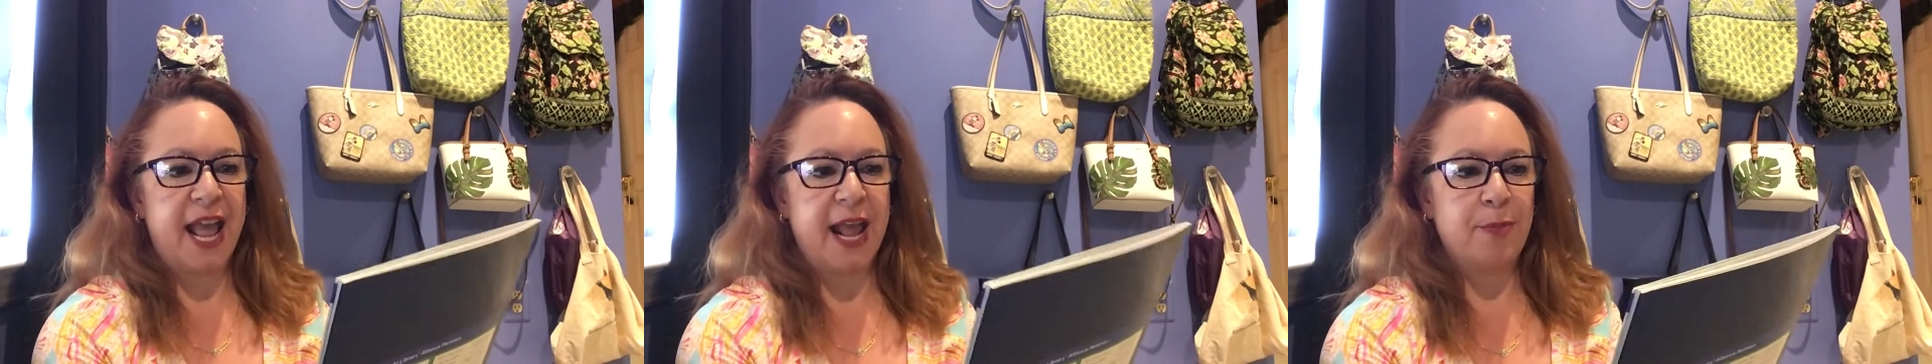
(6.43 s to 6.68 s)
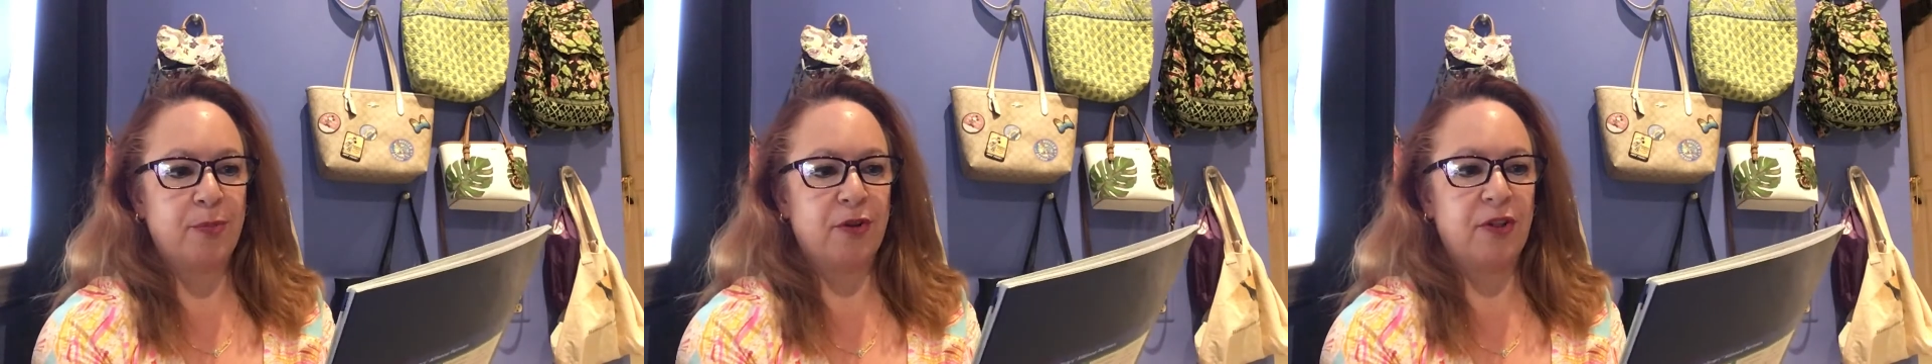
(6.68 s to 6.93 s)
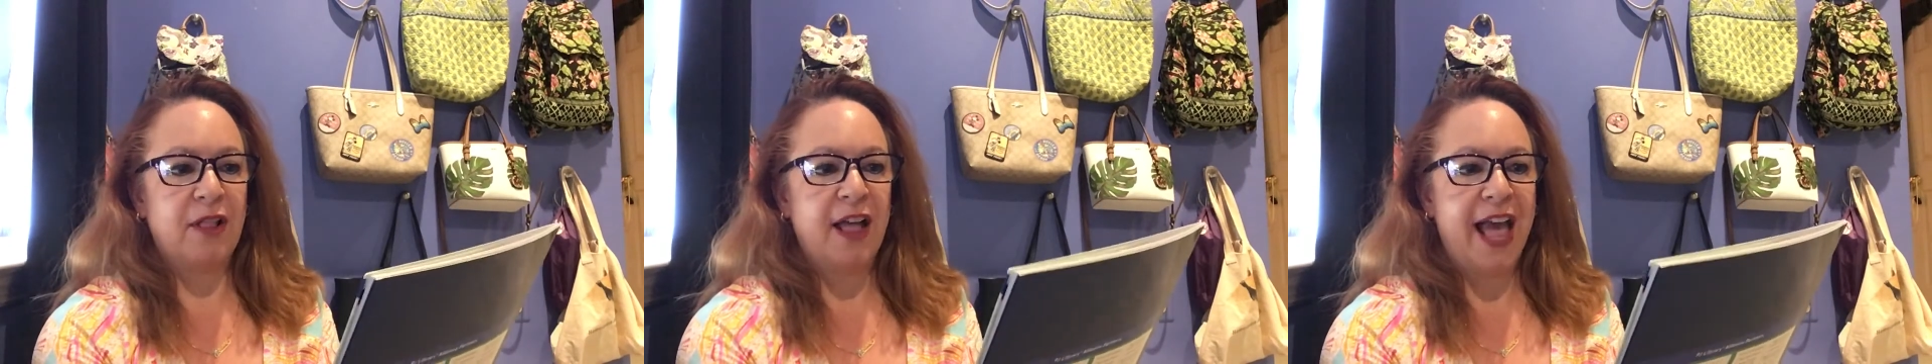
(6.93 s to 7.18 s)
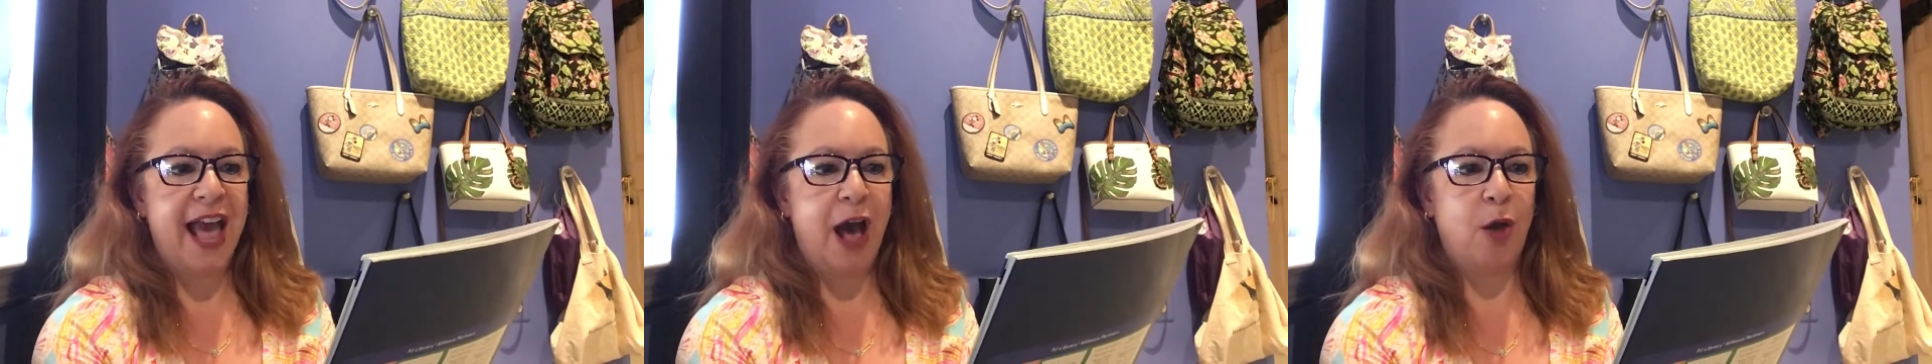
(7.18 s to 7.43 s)
April
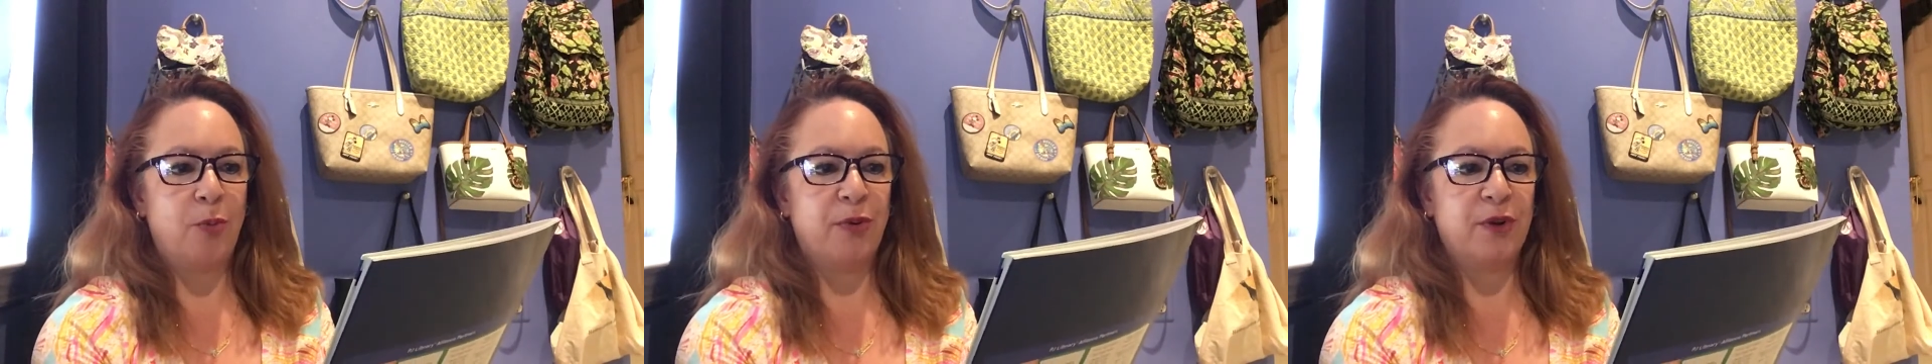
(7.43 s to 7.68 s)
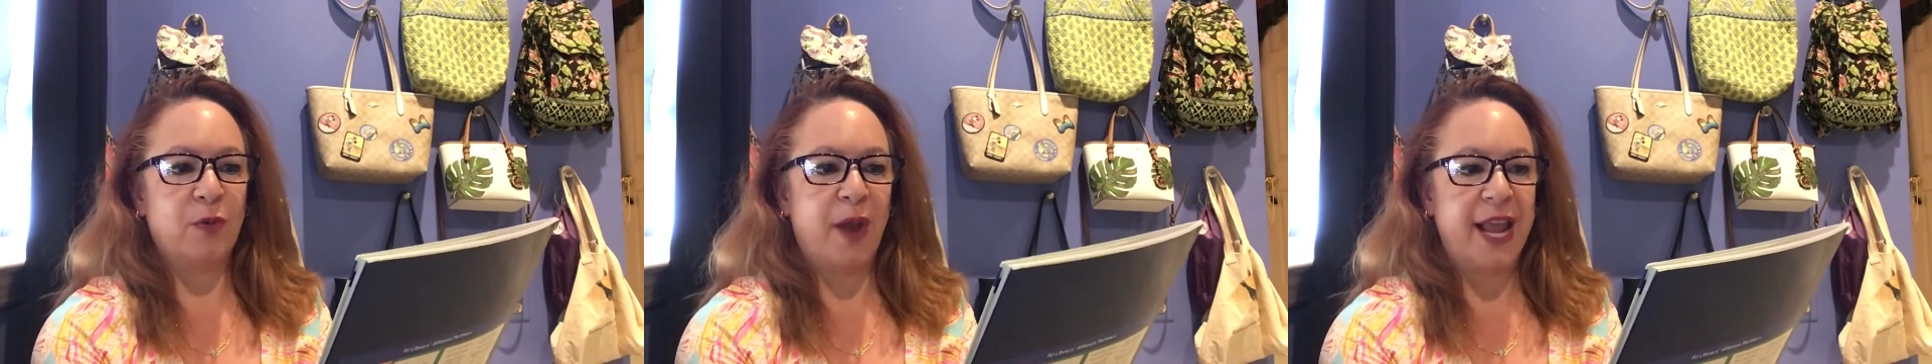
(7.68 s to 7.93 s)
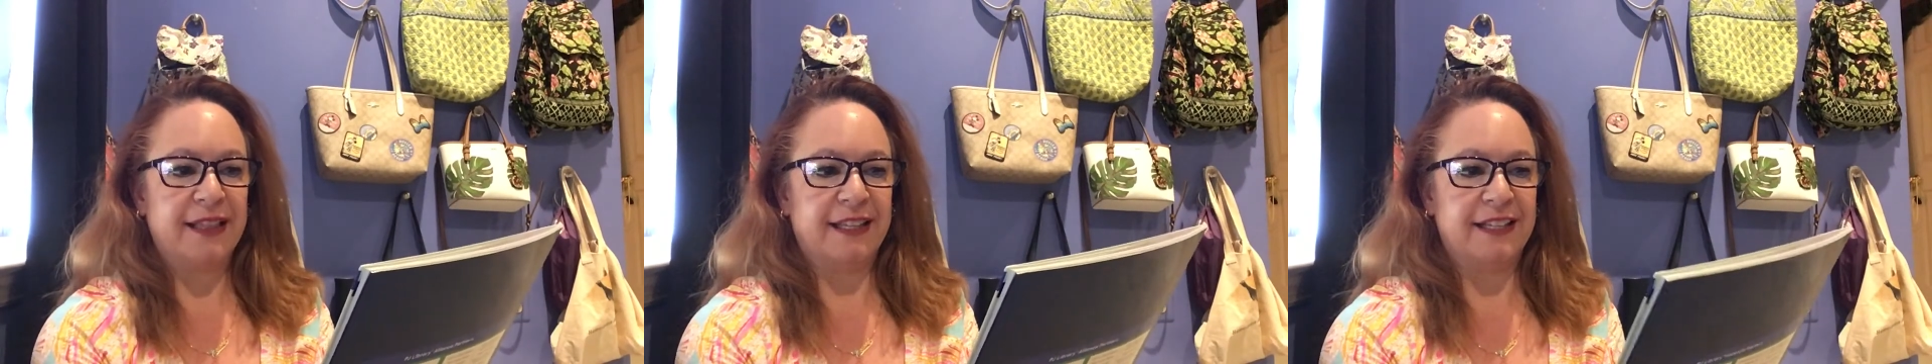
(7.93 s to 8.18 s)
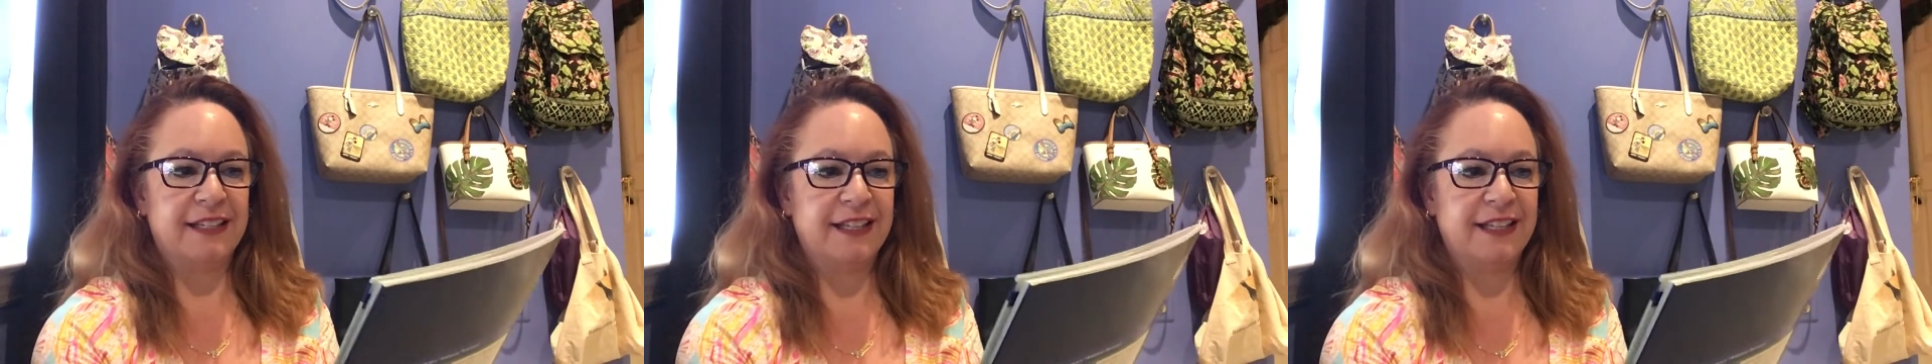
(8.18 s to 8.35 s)
Helprin Wayland,